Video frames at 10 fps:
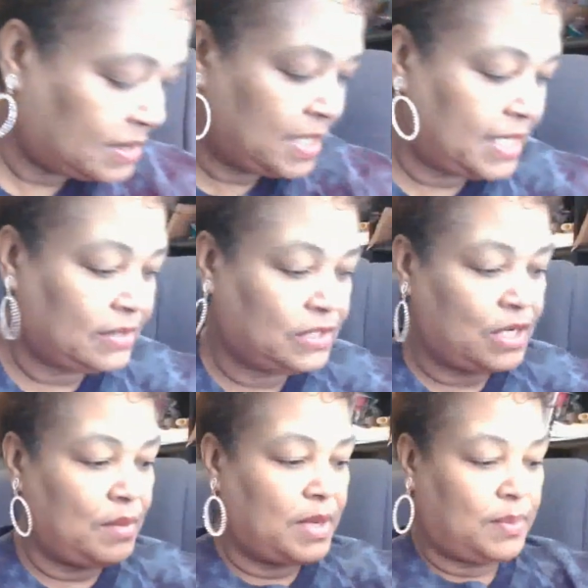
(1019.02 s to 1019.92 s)
I'm not going to
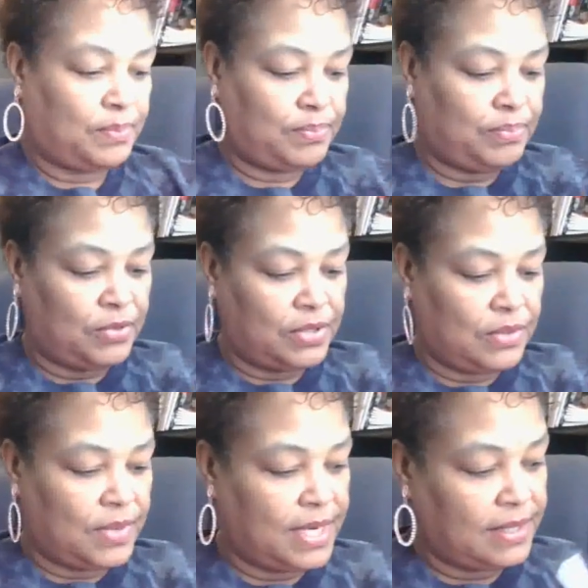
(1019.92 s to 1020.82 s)
turn my printer
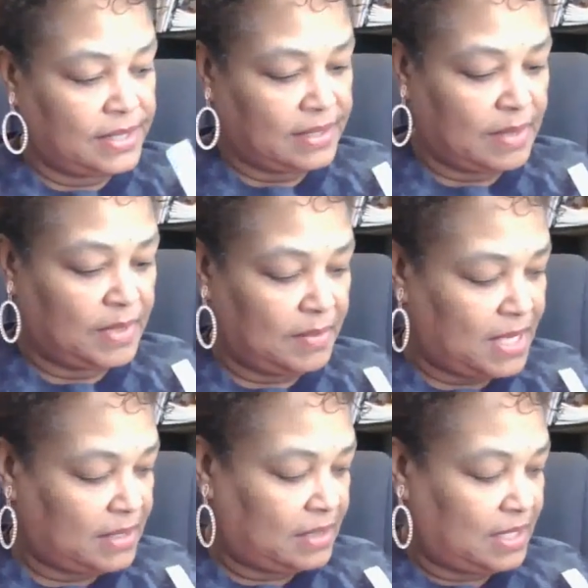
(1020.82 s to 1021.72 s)
around. I mean,
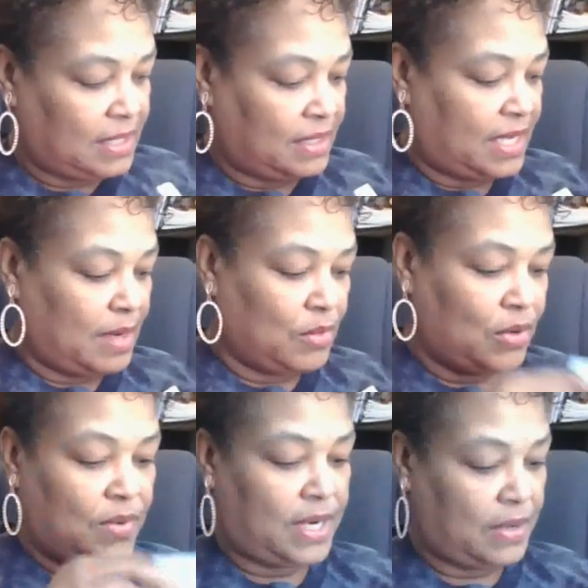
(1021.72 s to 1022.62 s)
my thing camera
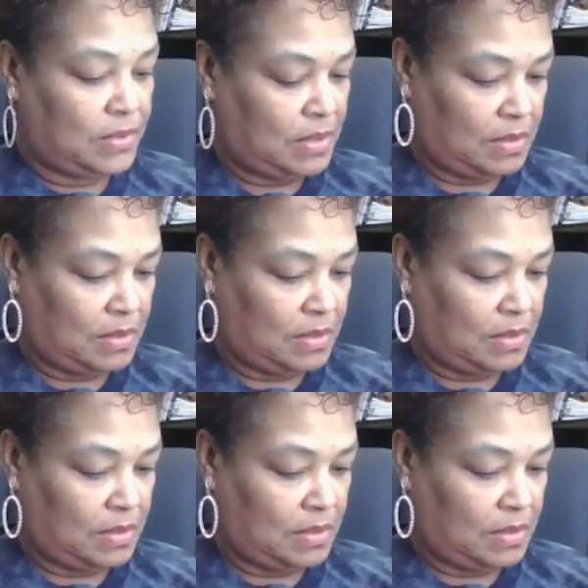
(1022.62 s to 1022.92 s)
around.